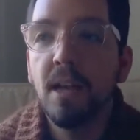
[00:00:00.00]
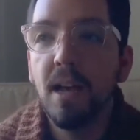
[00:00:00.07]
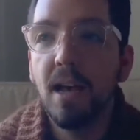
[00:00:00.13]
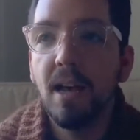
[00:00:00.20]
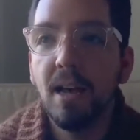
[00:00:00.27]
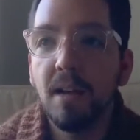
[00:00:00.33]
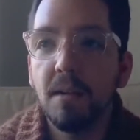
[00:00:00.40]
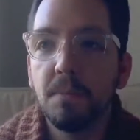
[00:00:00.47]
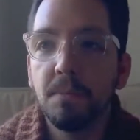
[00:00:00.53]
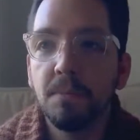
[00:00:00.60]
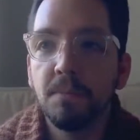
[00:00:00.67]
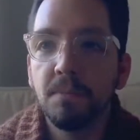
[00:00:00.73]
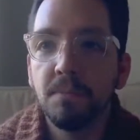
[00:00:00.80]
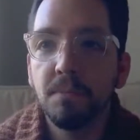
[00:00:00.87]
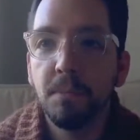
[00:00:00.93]
But
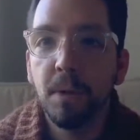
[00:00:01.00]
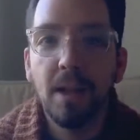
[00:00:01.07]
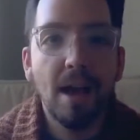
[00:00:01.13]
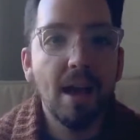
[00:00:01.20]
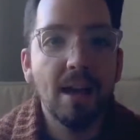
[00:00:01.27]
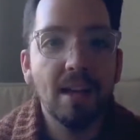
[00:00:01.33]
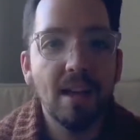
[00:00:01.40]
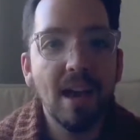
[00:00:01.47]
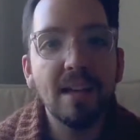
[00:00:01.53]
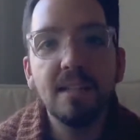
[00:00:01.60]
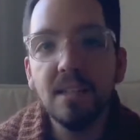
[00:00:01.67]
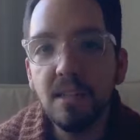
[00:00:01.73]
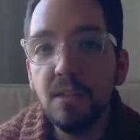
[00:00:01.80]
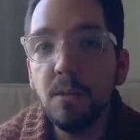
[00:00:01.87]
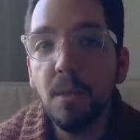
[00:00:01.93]
I
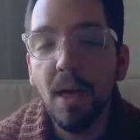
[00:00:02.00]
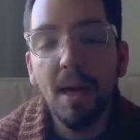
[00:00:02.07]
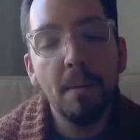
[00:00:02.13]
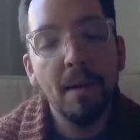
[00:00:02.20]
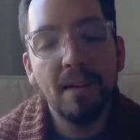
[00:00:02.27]
did do that.